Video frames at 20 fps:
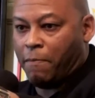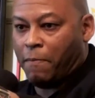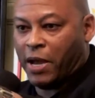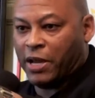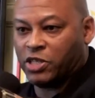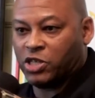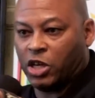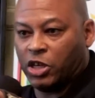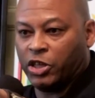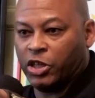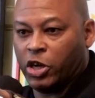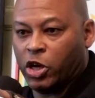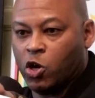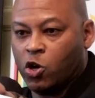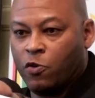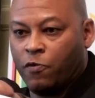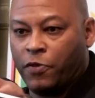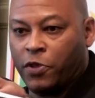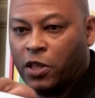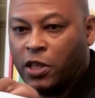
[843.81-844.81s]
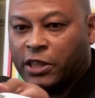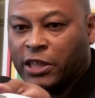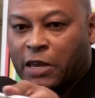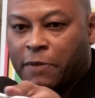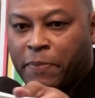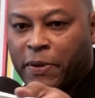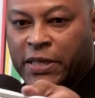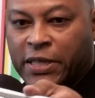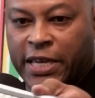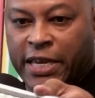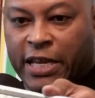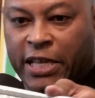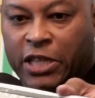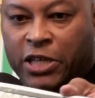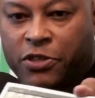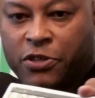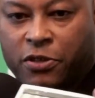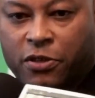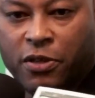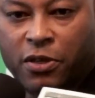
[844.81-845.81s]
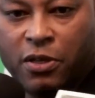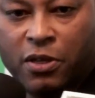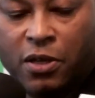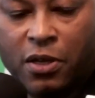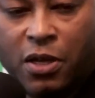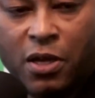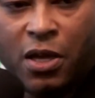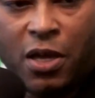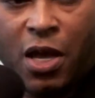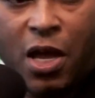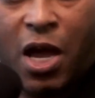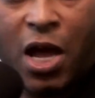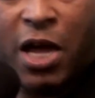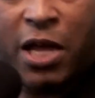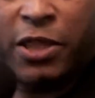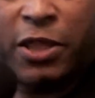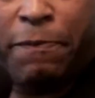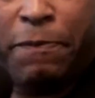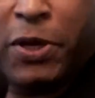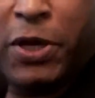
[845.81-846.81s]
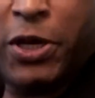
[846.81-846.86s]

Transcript: a match at the Oval and they beat England. And the